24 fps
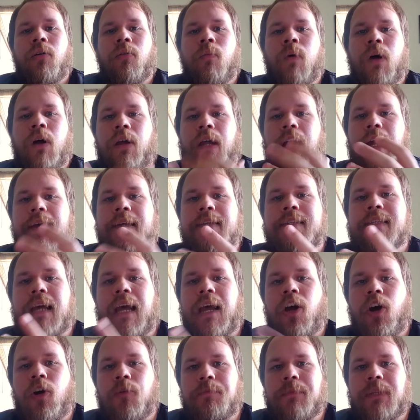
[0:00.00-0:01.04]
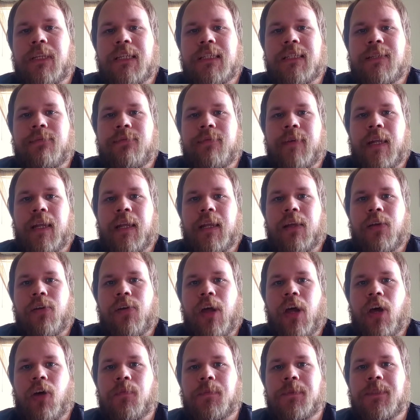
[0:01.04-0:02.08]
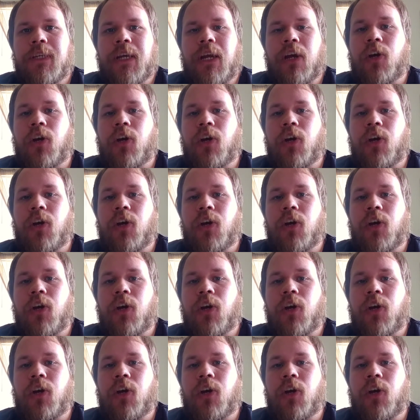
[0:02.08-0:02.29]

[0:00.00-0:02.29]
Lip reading: Well, guys, I hope this video helped you.